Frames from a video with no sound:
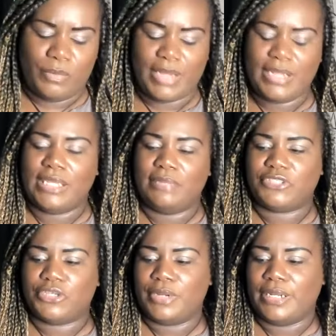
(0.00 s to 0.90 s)
why they keep
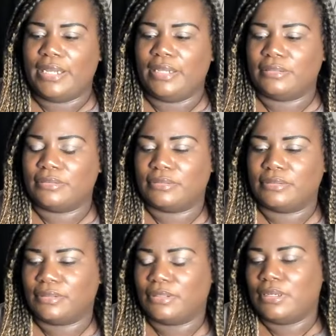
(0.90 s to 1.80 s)
showing that.
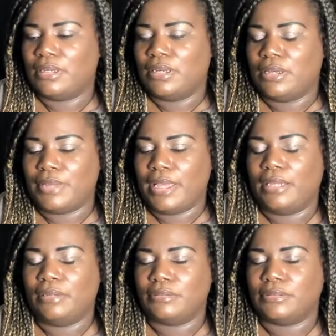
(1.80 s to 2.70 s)
Okay.